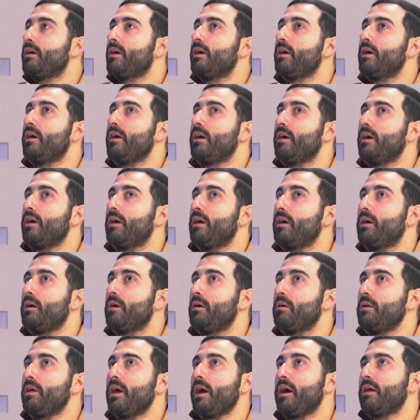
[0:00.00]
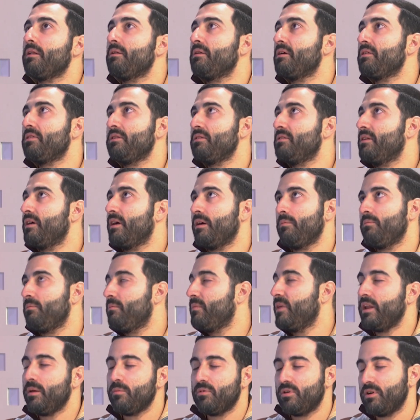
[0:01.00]
Yeah, and I think there are
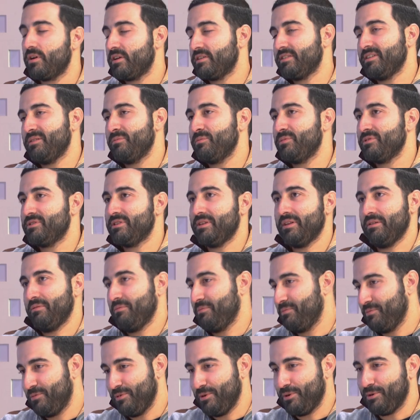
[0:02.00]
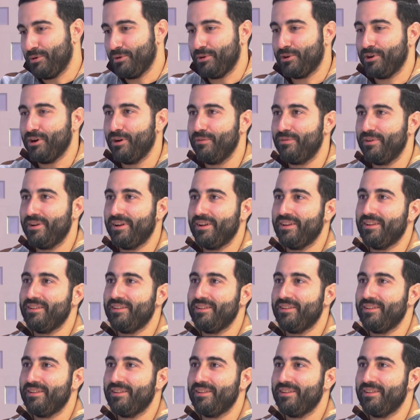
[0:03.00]
many more examples that we could cover.